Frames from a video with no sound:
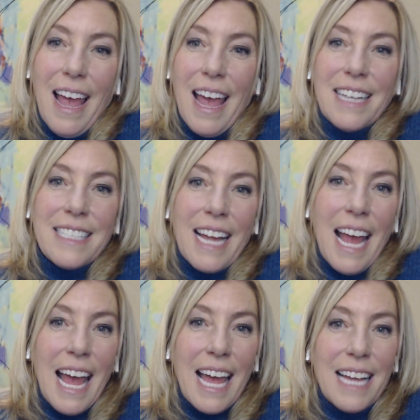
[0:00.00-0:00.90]

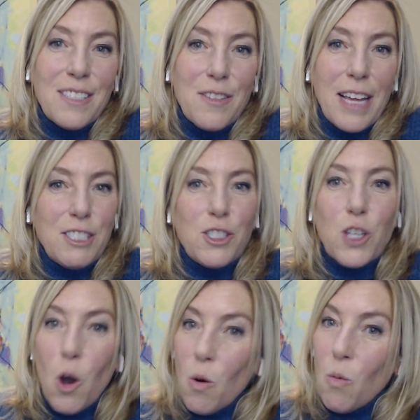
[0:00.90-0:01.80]
And they
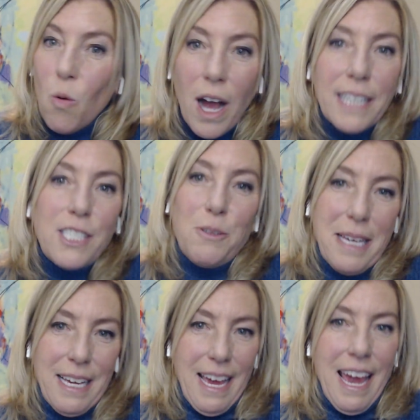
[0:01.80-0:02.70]
don't want to
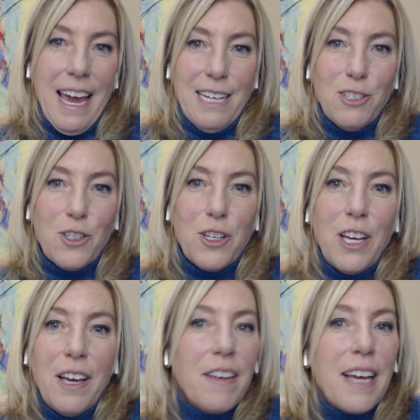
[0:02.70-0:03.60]
engage
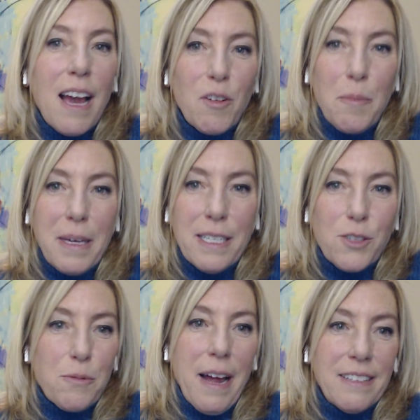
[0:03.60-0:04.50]
the government
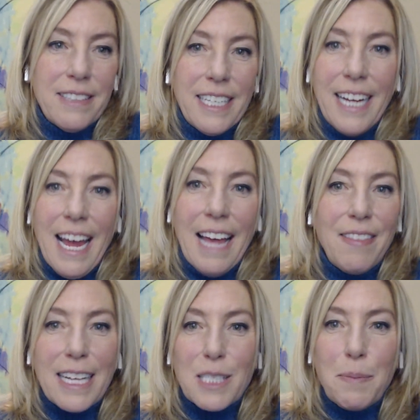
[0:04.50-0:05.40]
directly.
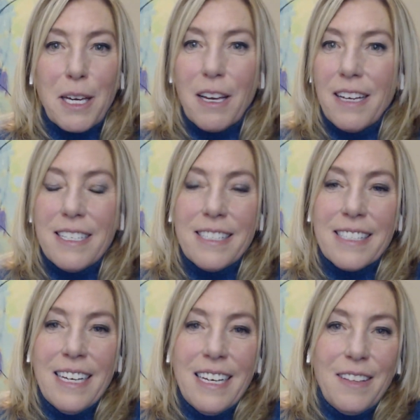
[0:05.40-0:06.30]
And that's
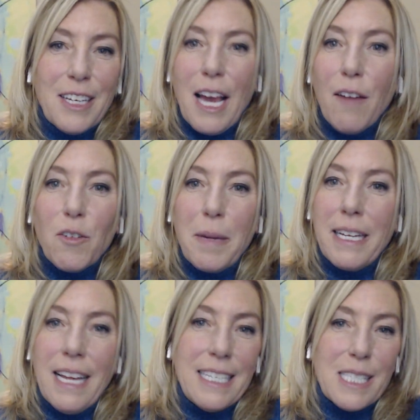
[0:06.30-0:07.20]
because the
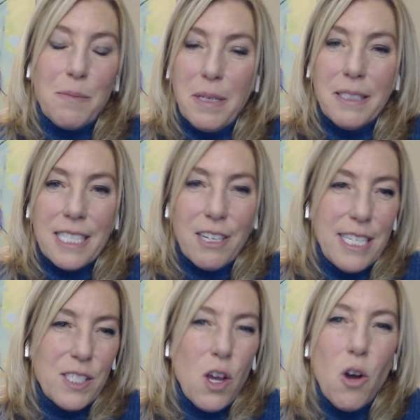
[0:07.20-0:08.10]
government and its
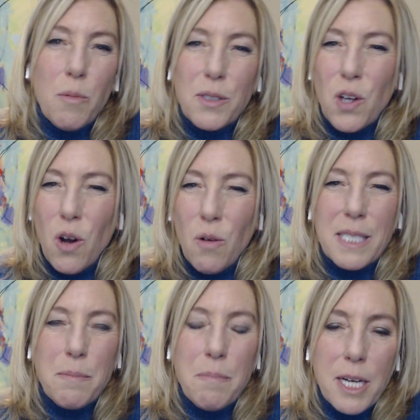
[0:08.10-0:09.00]
military is almost
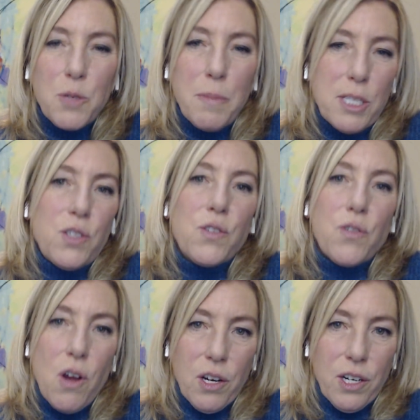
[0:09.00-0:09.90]
always much, much
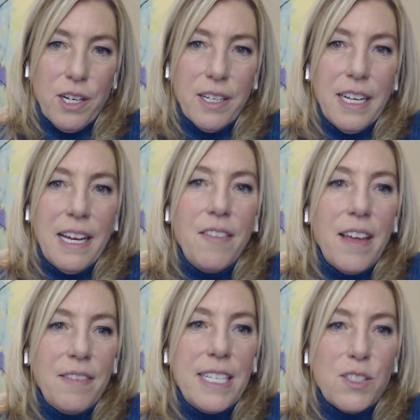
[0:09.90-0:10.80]
stronger
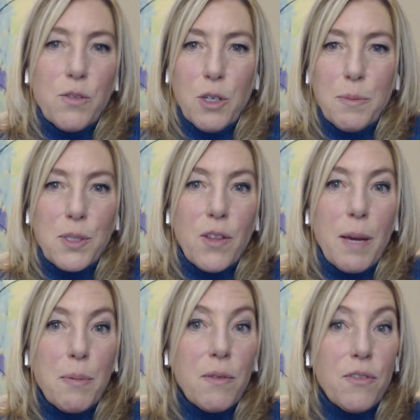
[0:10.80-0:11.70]
than these groups. So
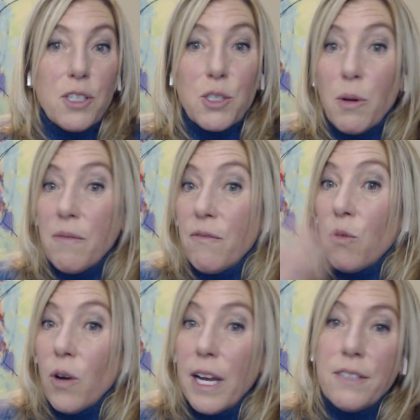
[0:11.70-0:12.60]
they prefer to
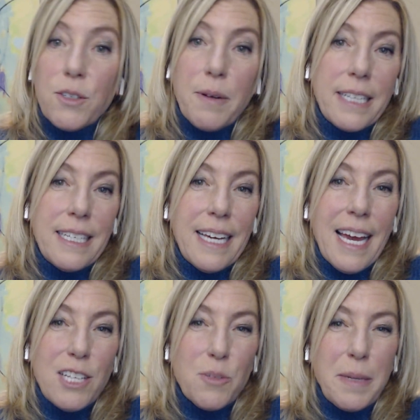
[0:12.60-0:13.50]
avoid direct
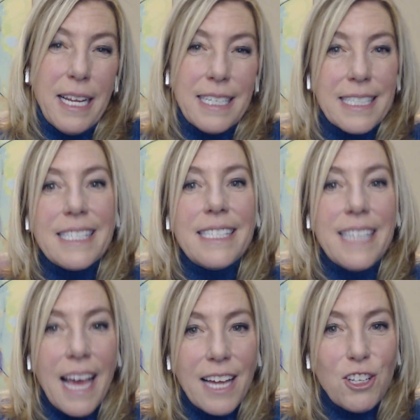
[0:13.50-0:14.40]
engagement and
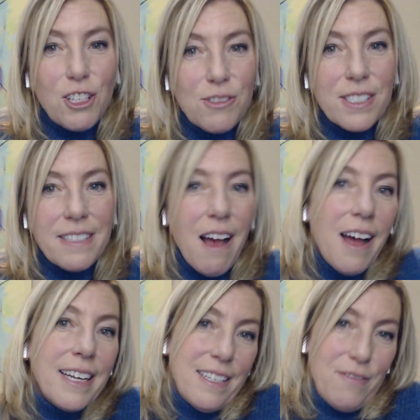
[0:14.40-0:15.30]
instead use
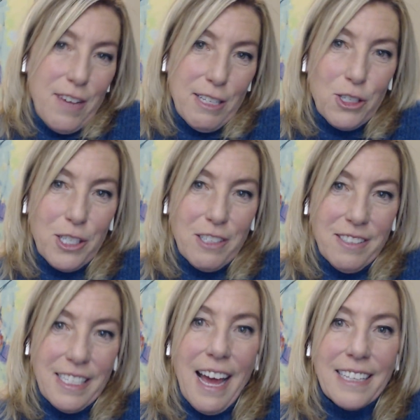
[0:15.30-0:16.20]

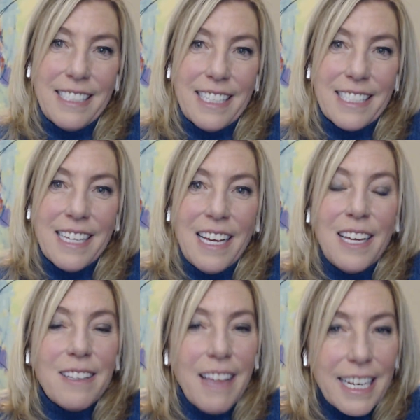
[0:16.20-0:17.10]
non-conventional tactics
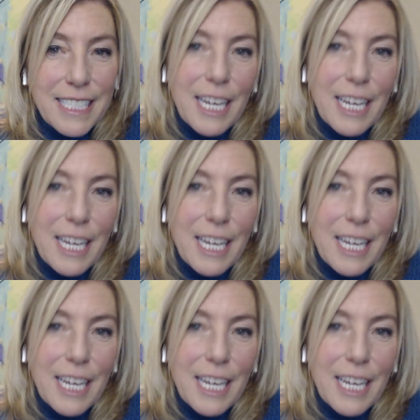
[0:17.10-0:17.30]
like